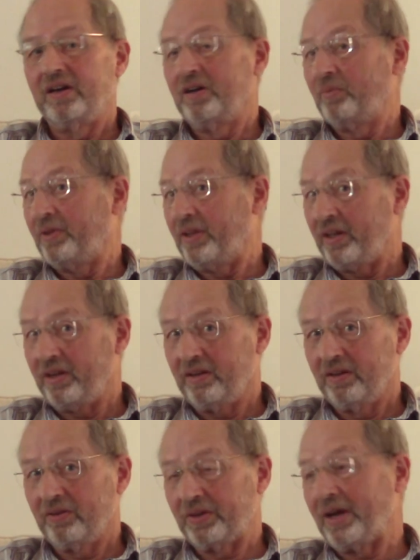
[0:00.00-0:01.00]
when they
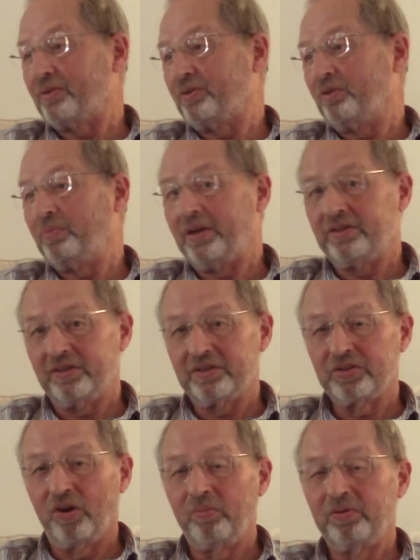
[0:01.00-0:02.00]
got out of the pit at the
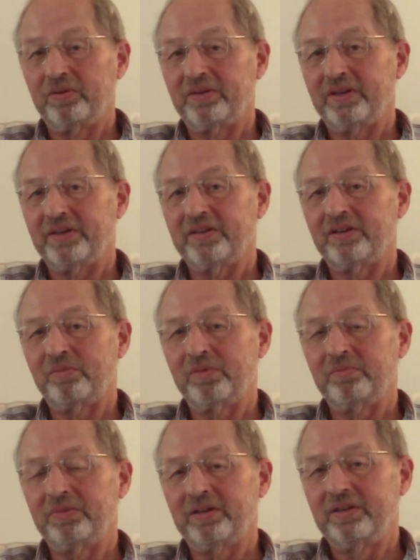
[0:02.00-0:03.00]
top. And I
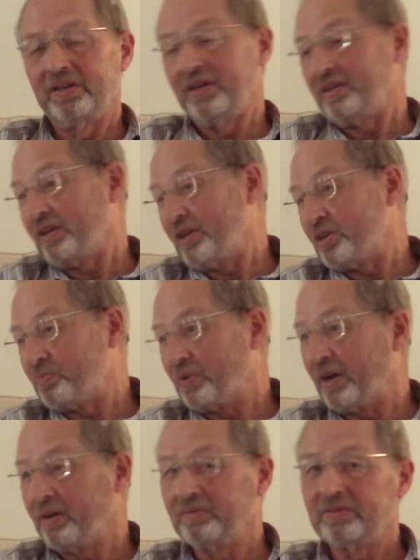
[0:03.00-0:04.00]
remember Dennis
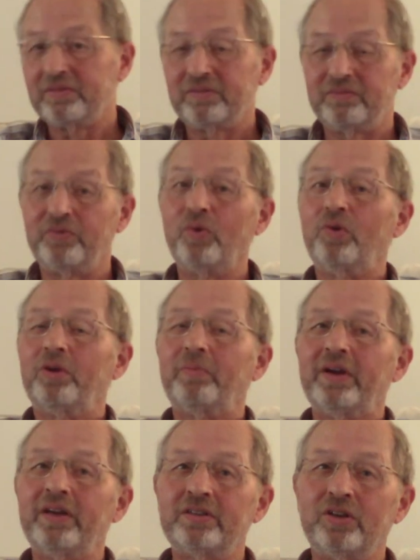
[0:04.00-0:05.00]
Brown fooling me.
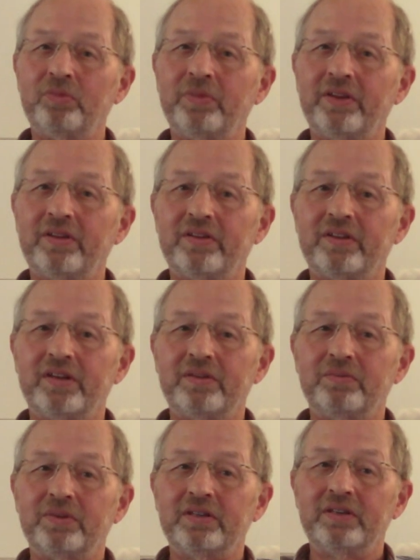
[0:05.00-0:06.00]
He told me that they
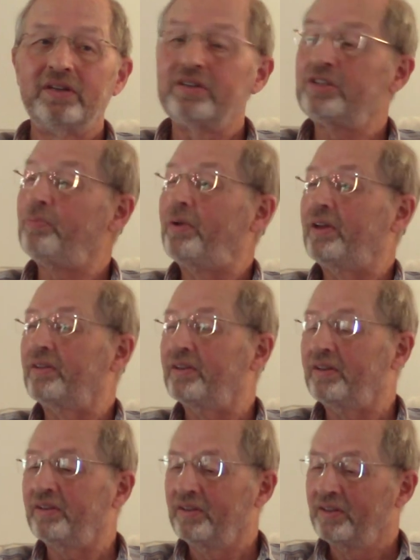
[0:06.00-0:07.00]
were tipping
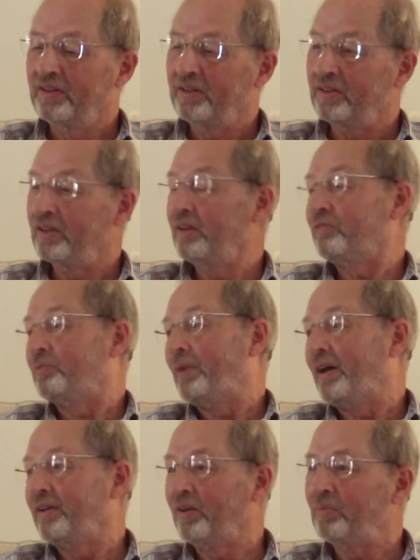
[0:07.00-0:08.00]
the lift man,
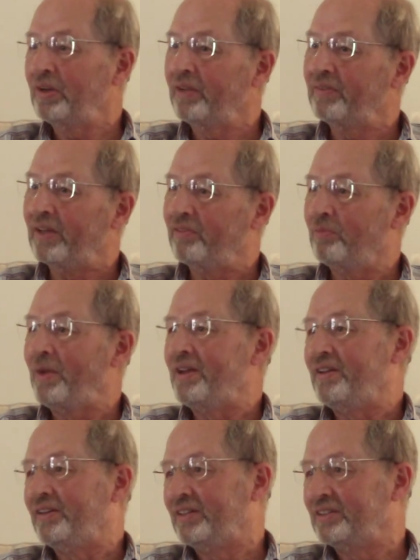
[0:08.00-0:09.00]
and I believed that for many
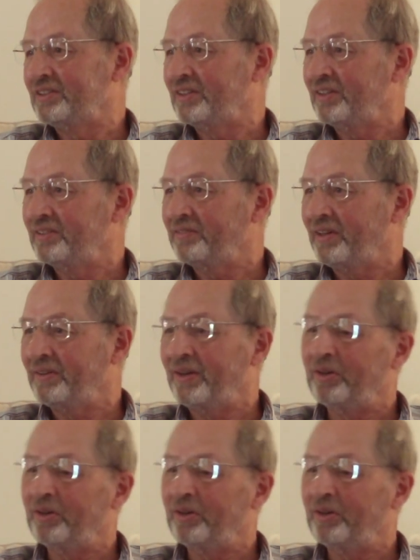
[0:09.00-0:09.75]
years till I found out